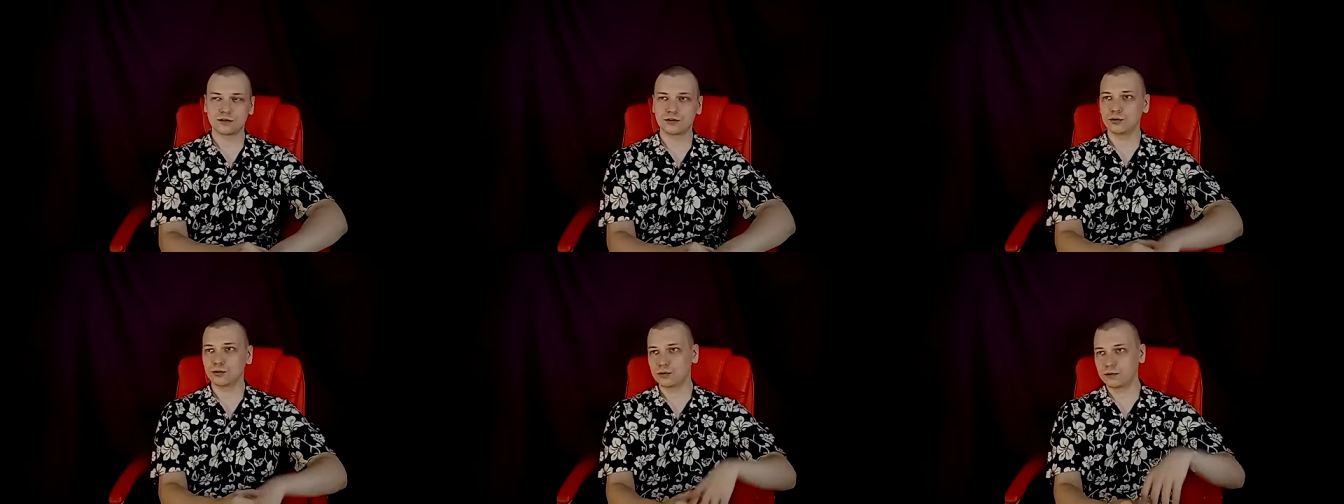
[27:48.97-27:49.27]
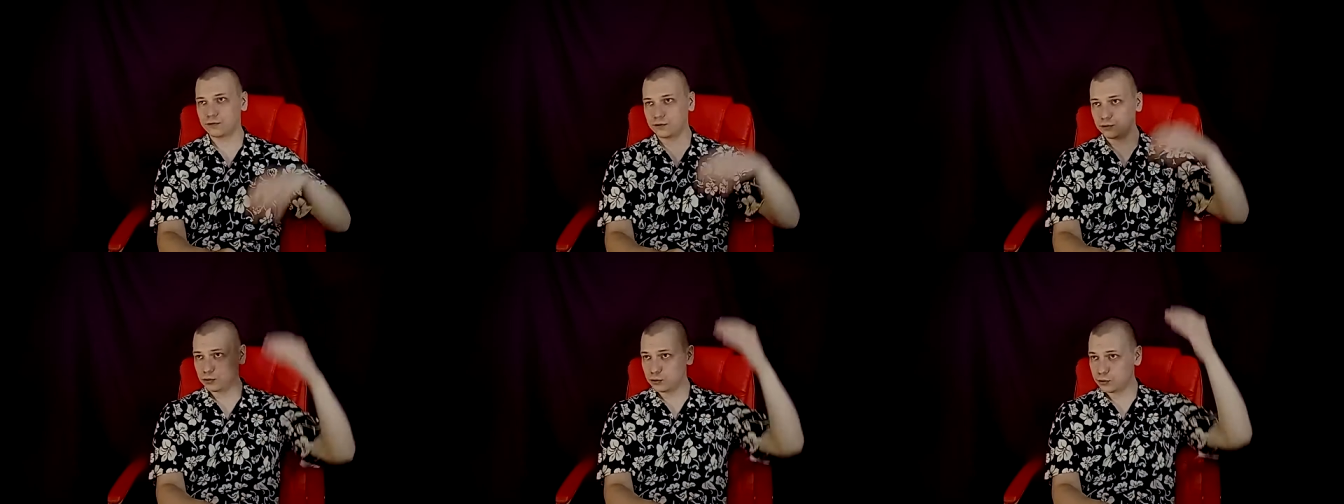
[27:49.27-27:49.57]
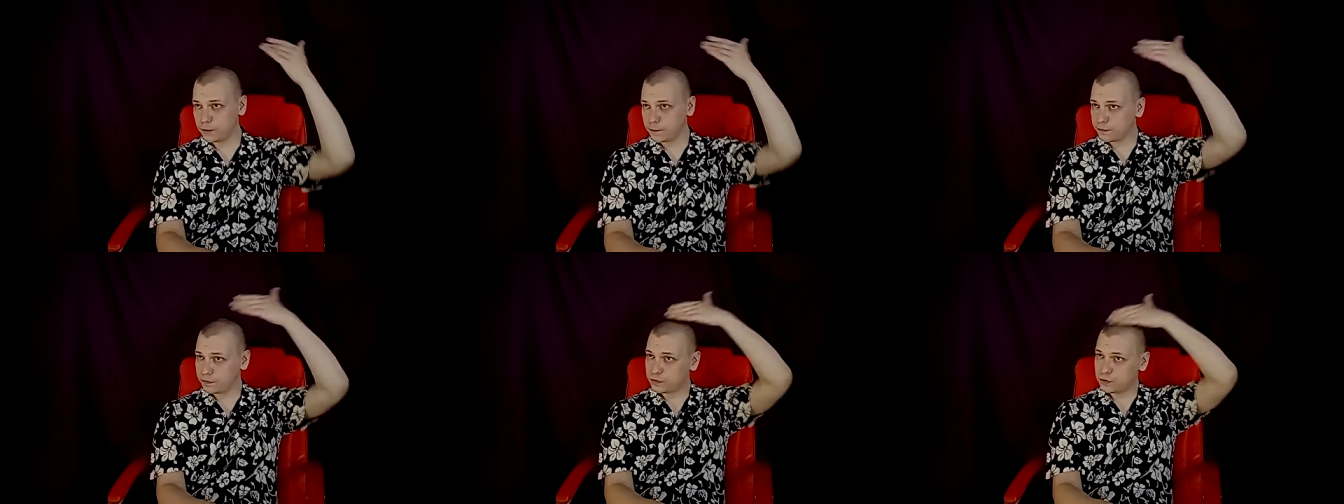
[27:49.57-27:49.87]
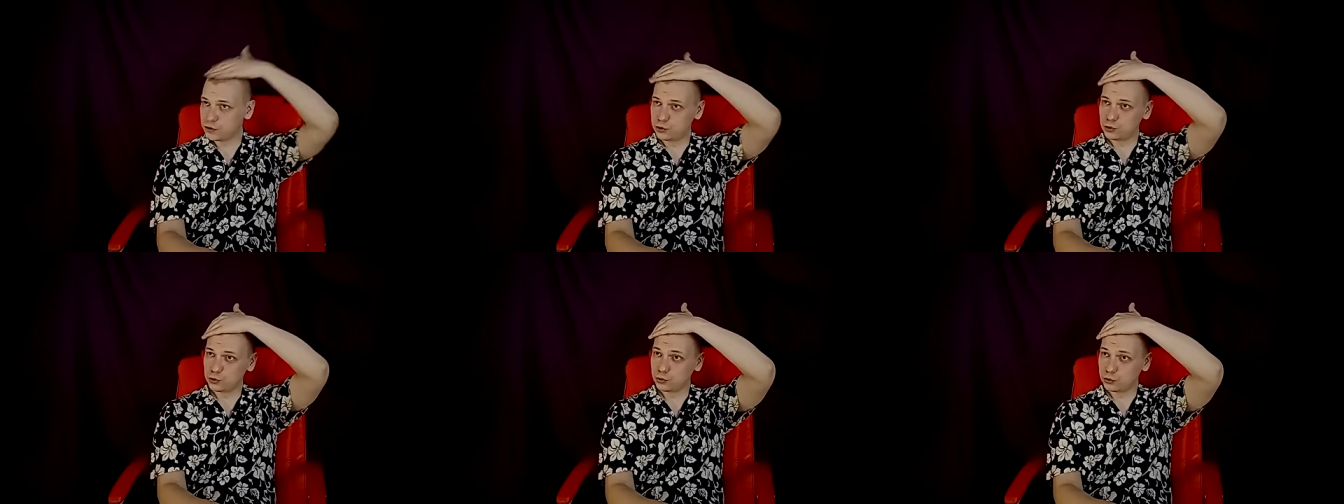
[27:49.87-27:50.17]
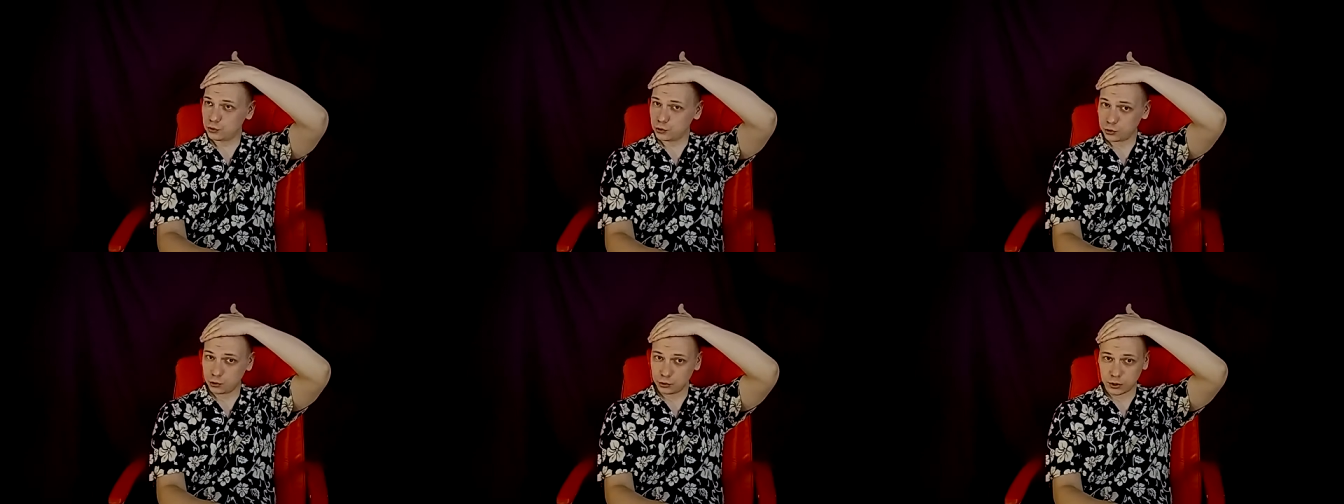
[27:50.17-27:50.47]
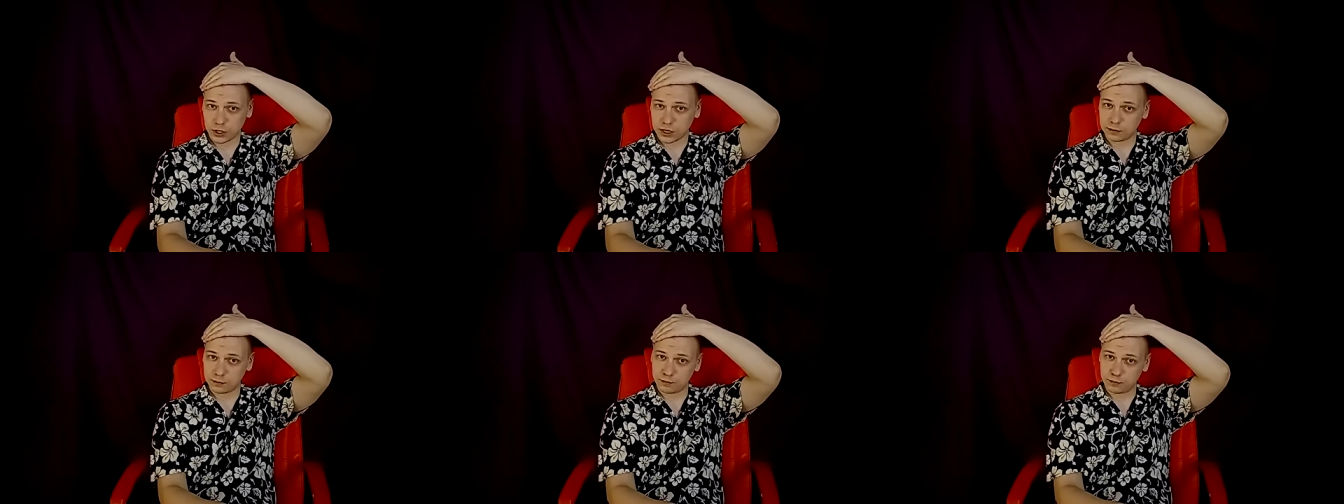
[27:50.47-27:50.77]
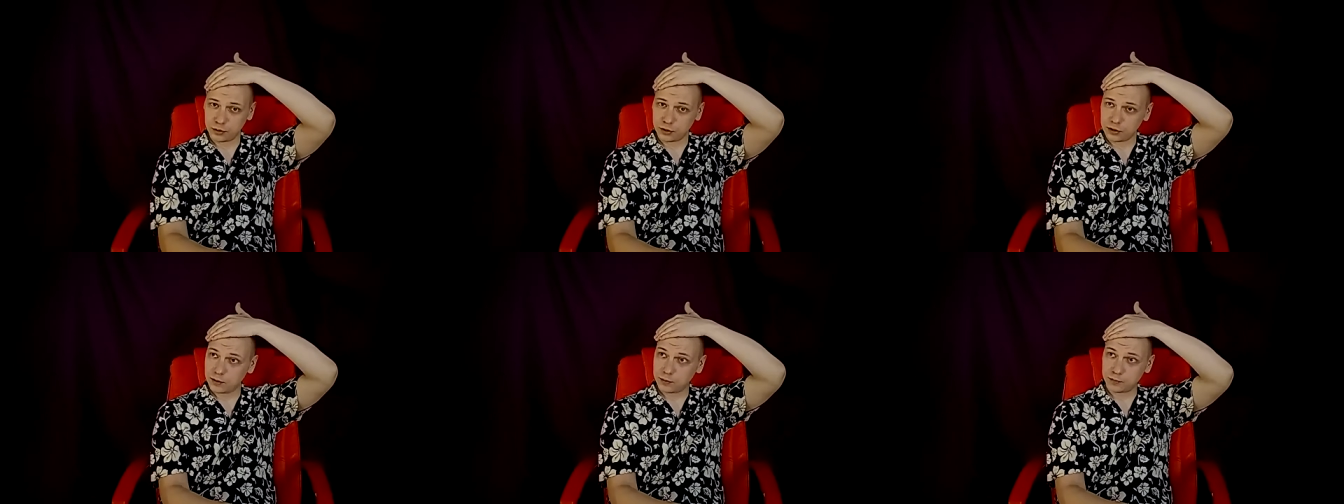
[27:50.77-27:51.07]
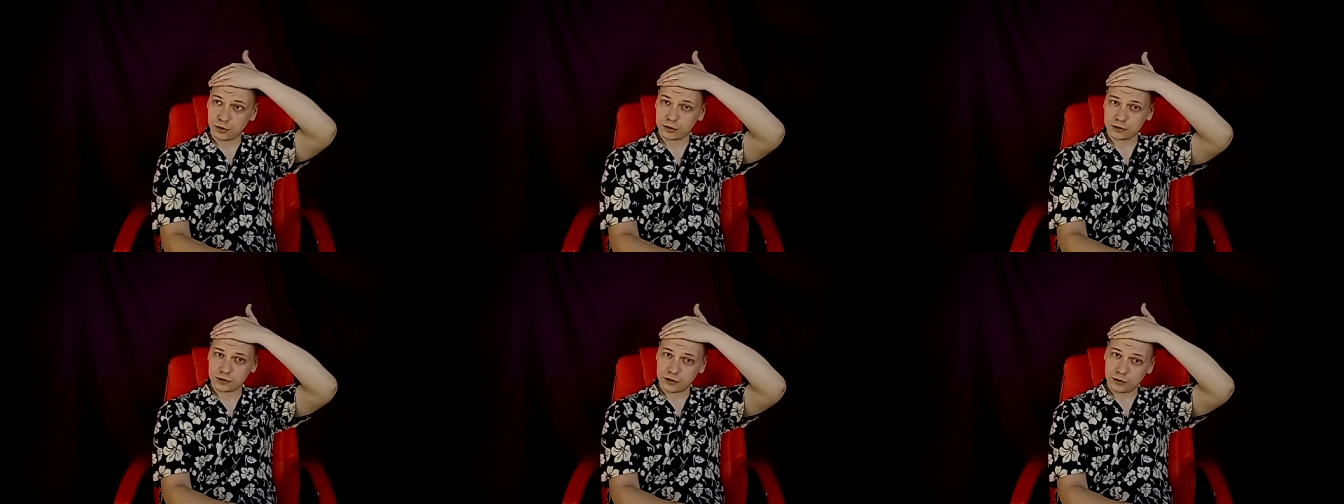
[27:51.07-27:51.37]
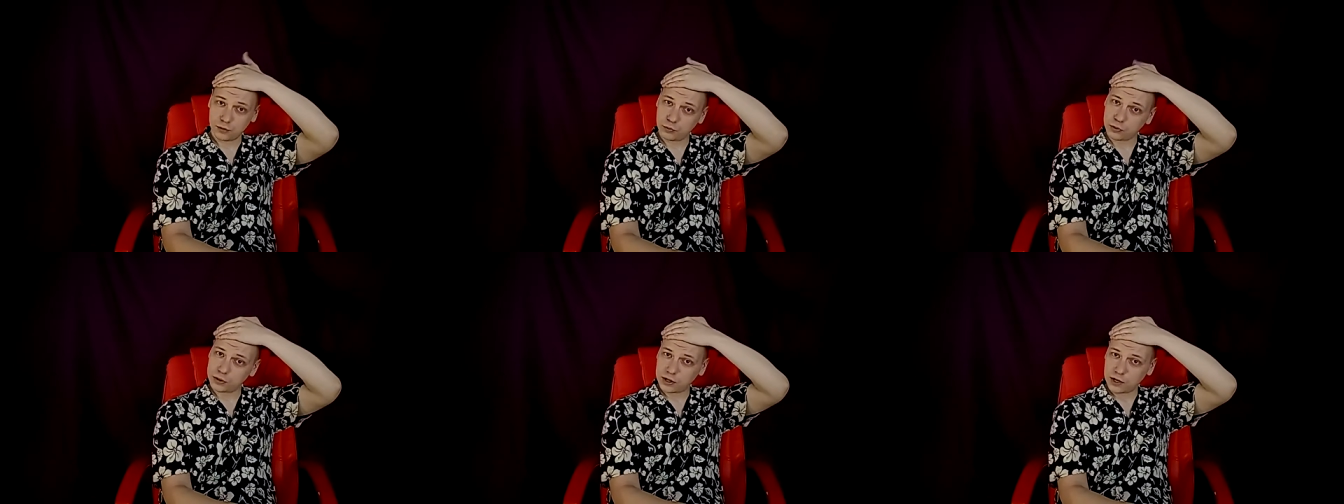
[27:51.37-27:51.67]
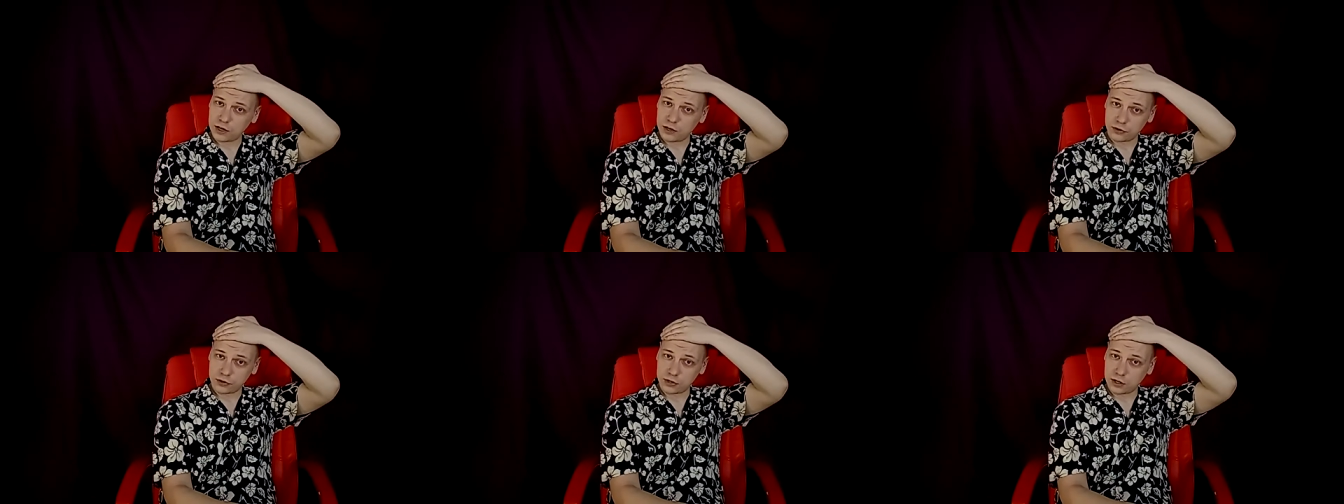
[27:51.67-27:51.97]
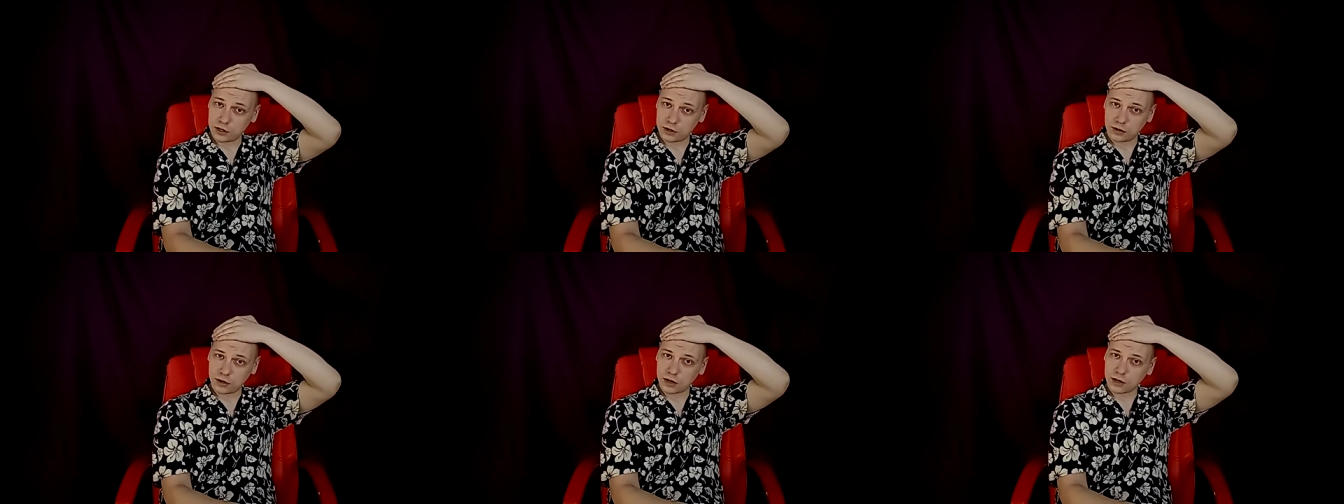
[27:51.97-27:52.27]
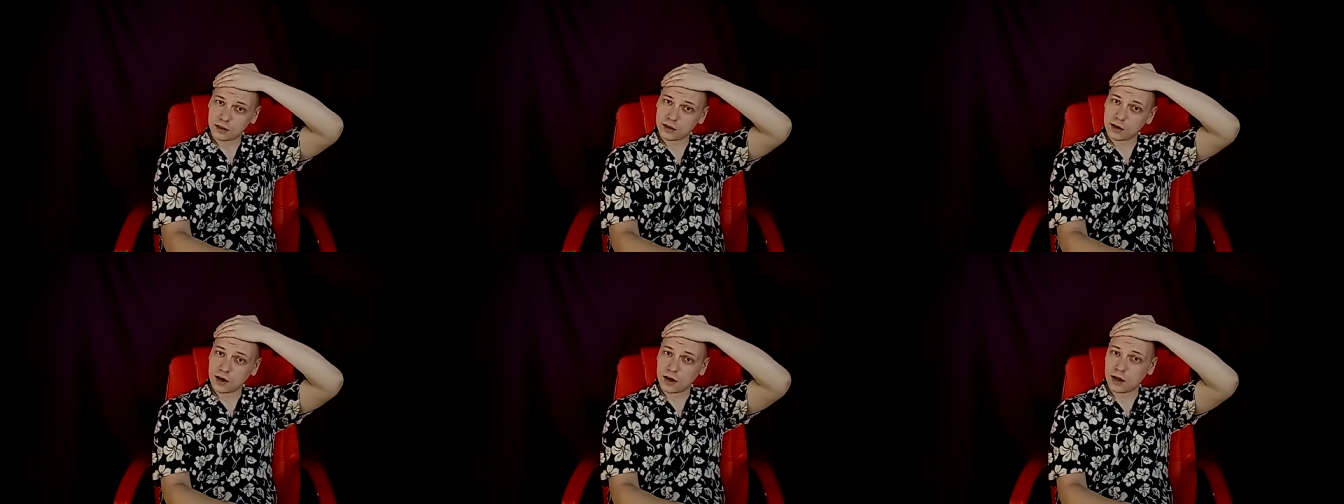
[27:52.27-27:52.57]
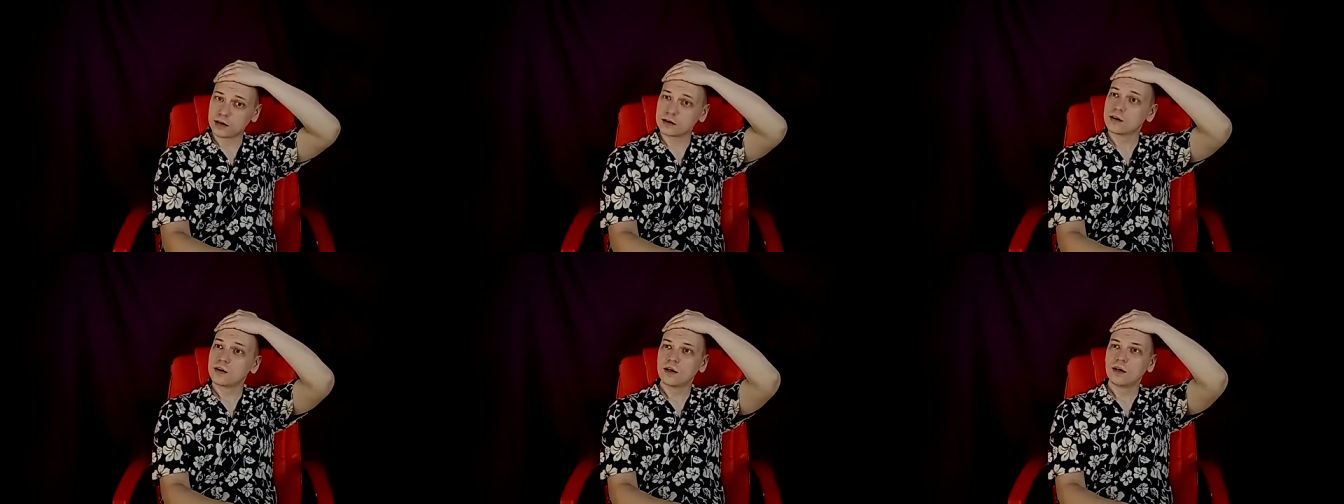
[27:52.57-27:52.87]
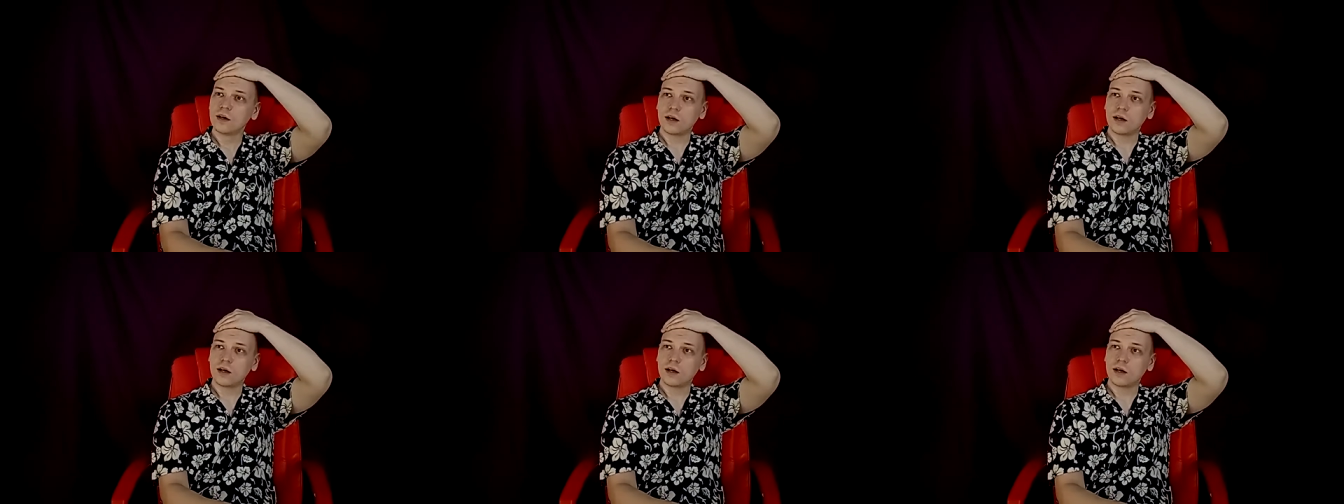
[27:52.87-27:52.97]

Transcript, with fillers: So if you do look at per a person with hair done like that,